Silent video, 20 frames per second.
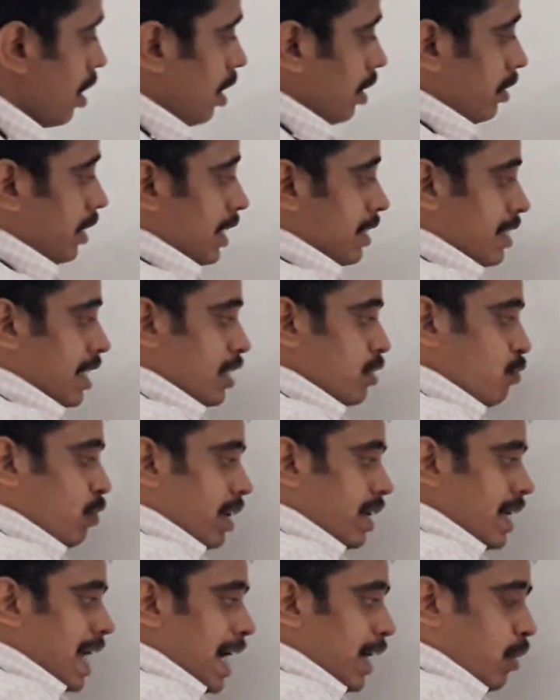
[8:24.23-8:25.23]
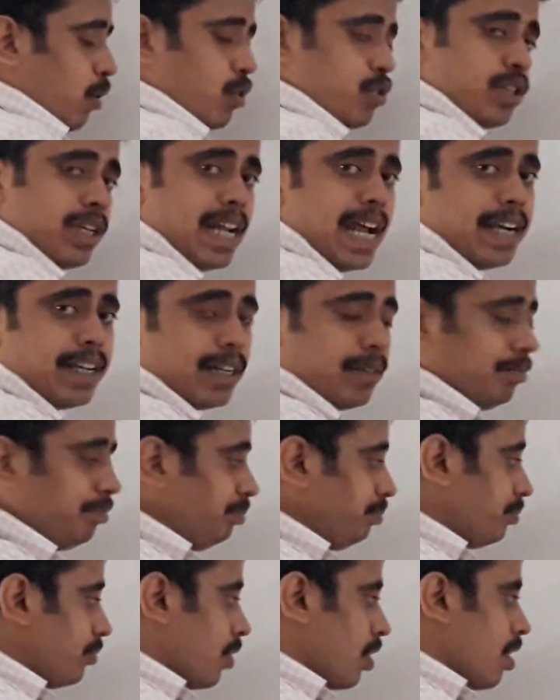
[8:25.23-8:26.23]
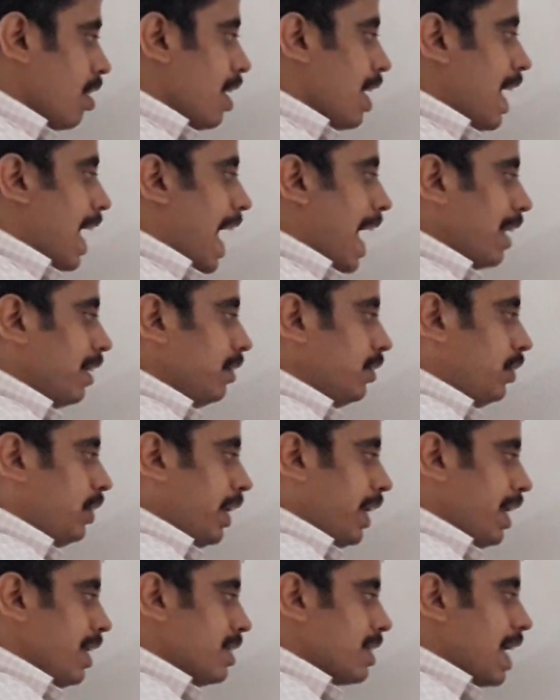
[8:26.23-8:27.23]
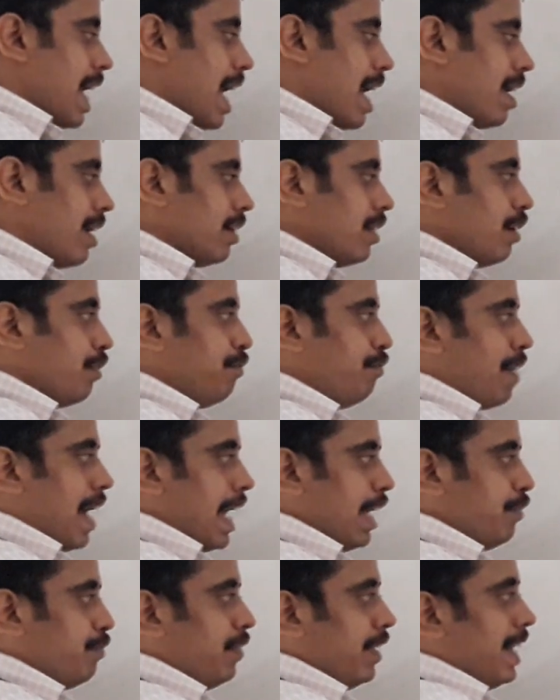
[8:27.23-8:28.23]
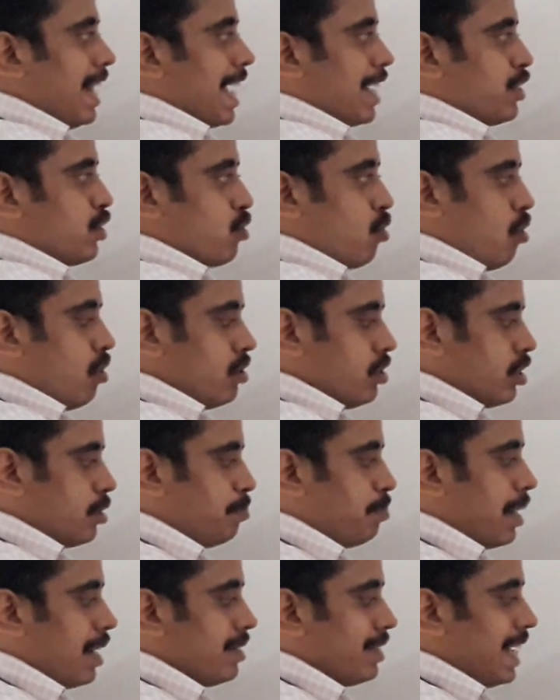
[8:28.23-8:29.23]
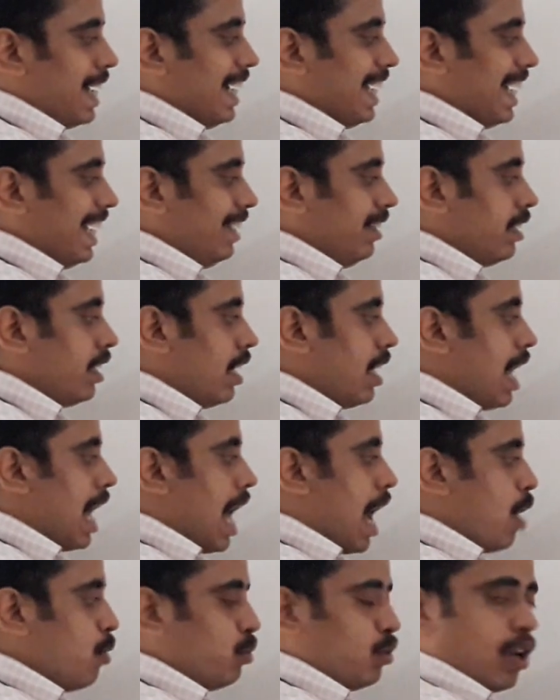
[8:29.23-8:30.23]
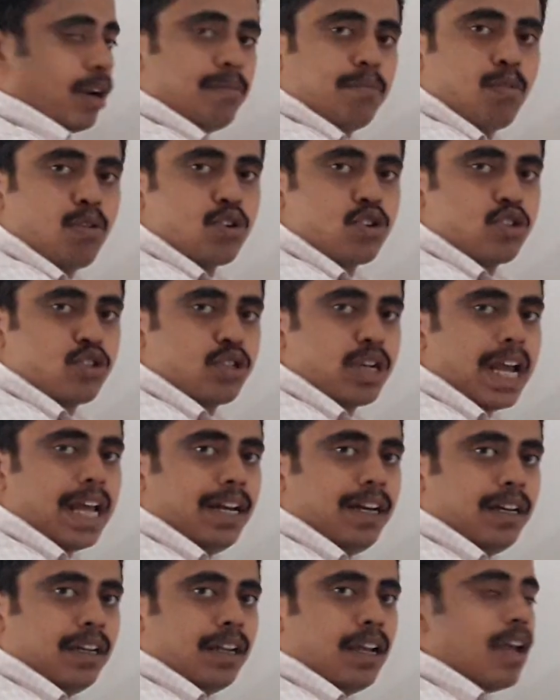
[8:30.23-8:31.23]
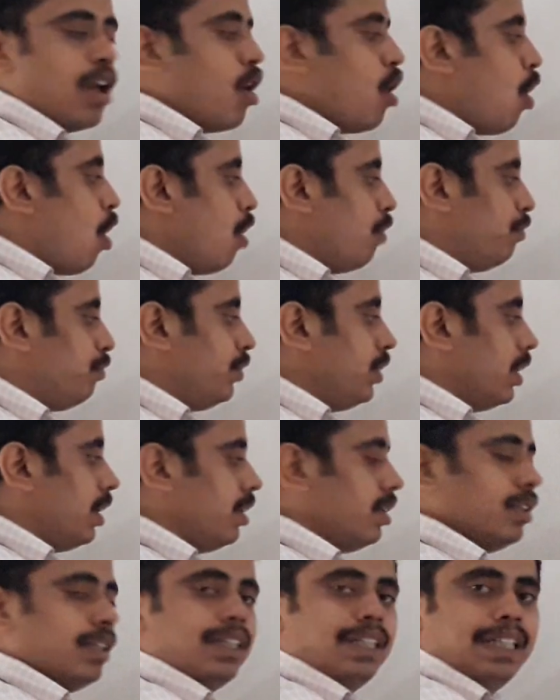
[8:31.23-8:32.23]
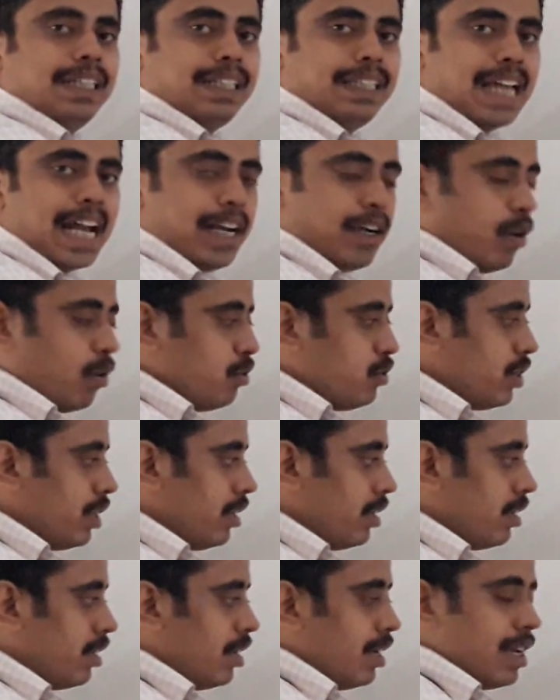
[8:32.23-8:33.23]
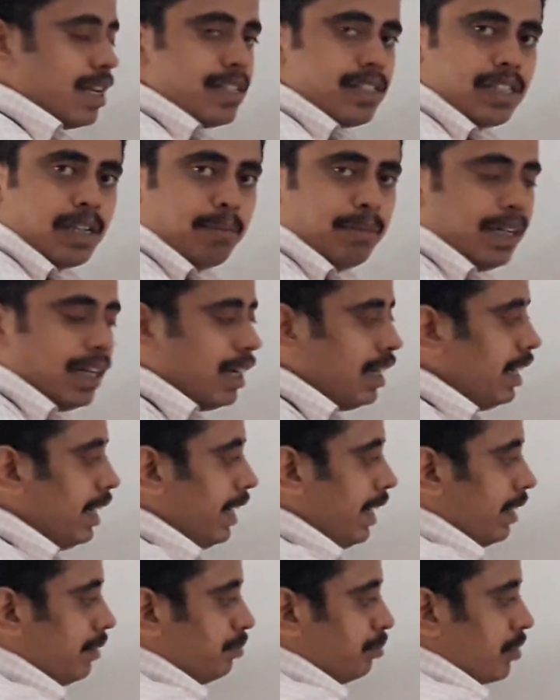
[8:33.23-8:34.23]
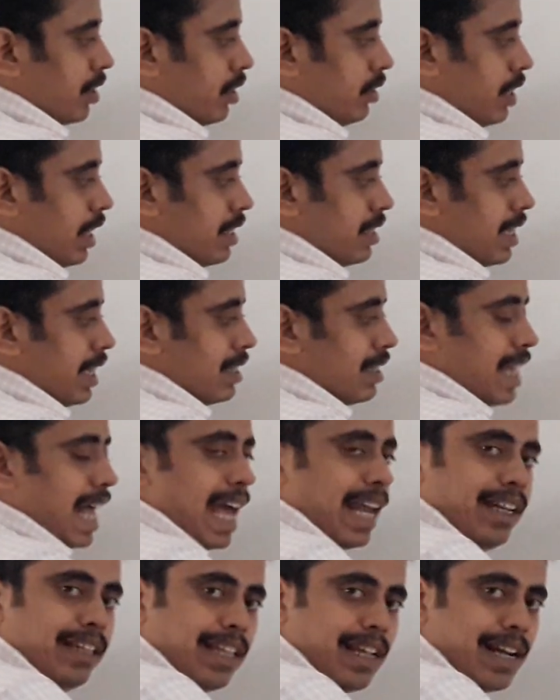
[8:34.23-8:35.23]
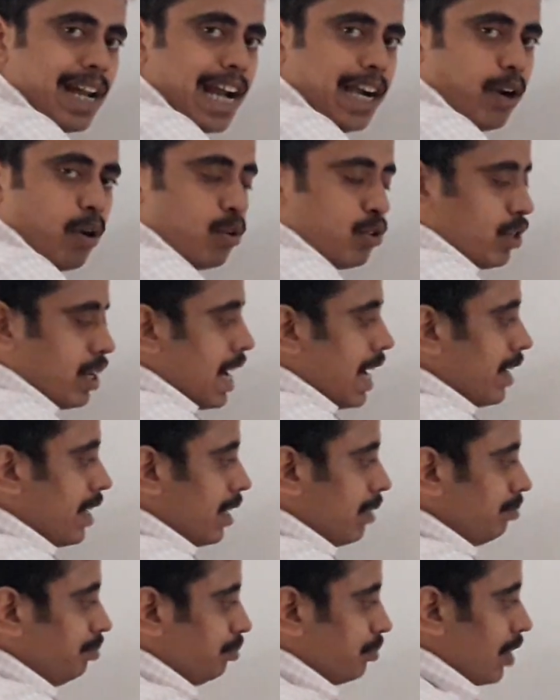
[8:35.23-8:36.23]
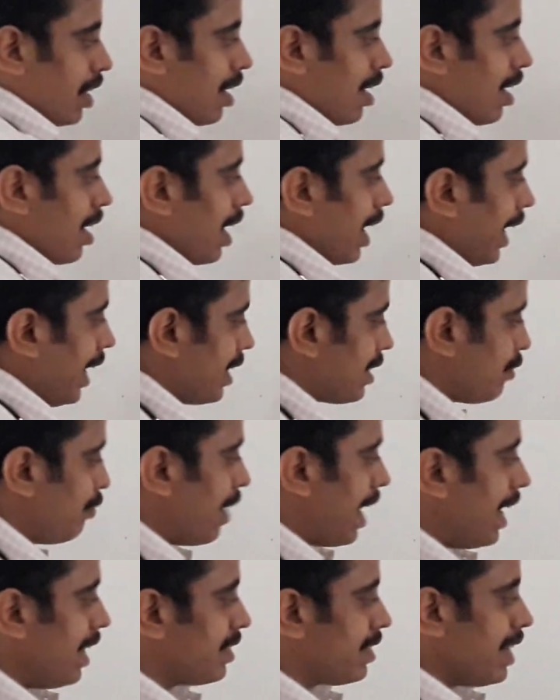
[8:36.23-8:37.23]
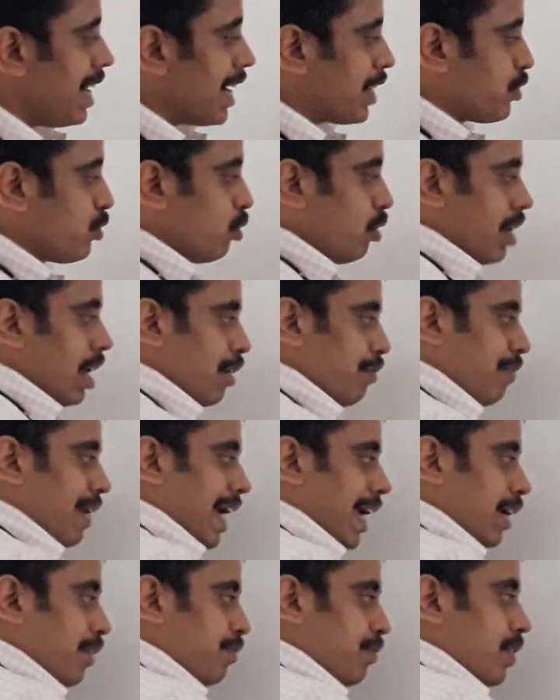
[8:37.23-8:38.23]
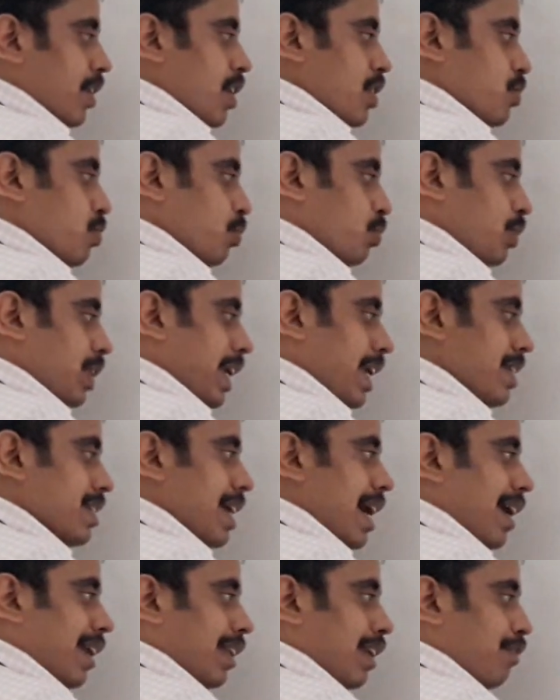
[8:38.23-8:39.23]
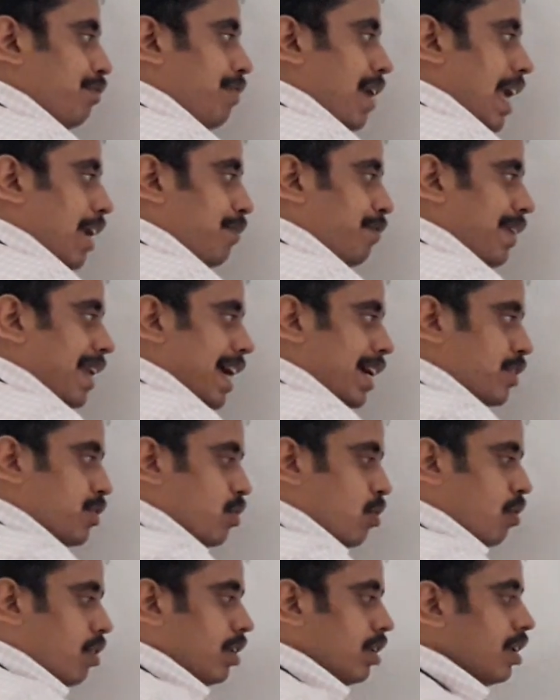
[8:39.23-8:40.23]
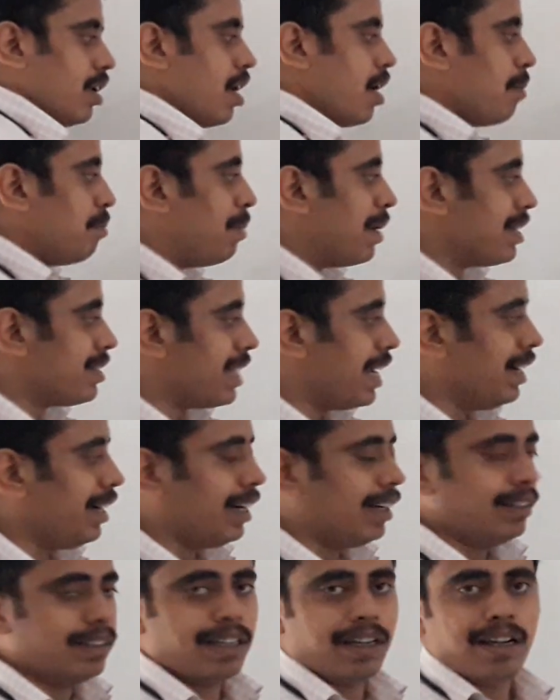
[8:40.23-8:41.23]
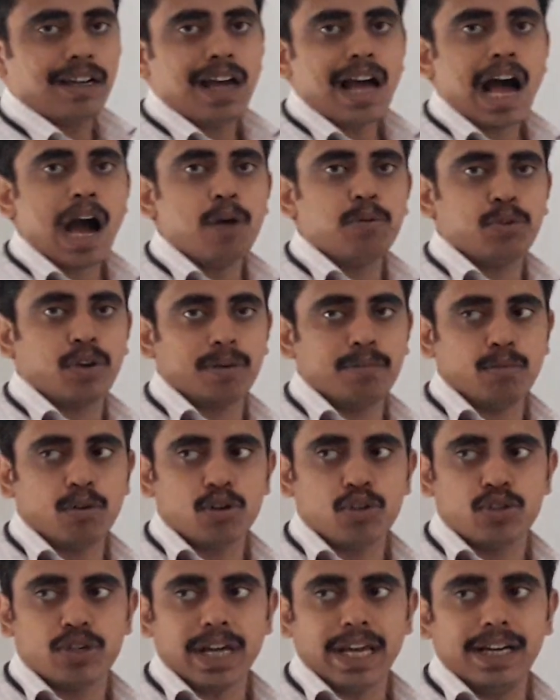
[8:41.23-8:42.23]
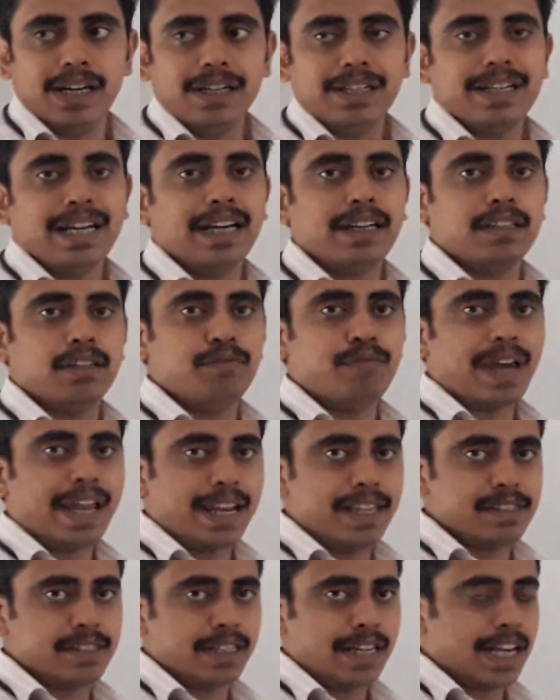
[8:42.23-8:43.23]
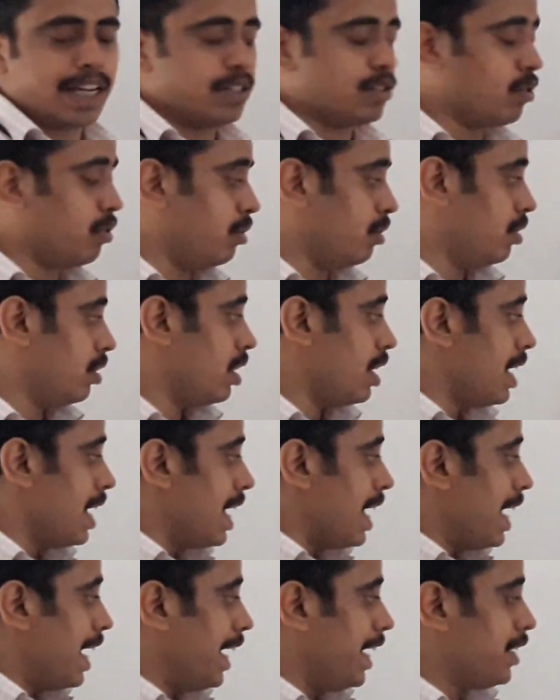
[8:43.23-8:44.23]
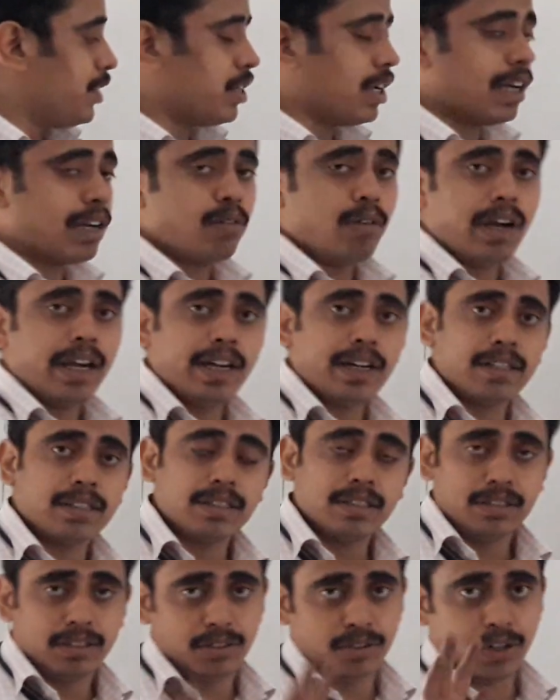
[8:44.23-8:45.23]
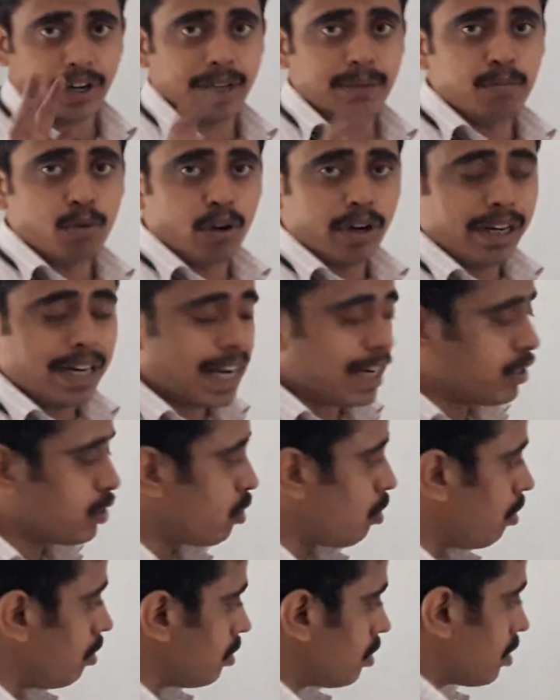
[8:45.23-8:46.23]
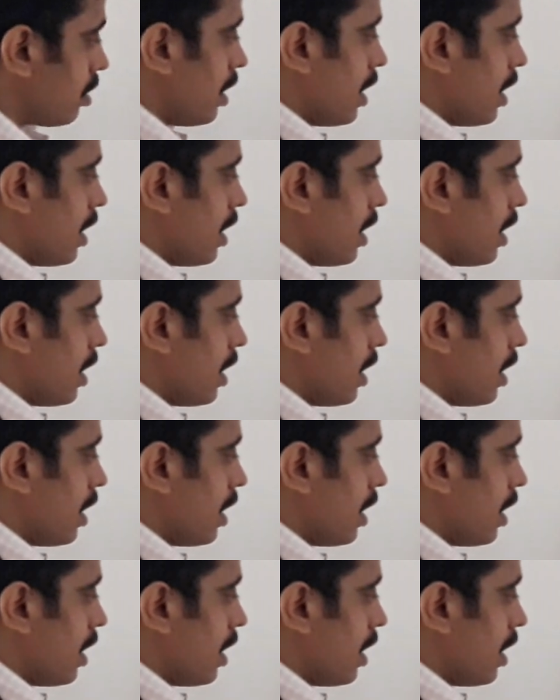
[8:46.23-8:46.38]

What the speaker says: This is one nitrogen atom, and these are the 5 electrons present in the outermost shell of the nitrogen. Similarly, this is another nitrogen atom. Its valence electron are 5. So these are the 5 electrons present in the outermost shell, that is the valence electron. It requires 3 more electrons.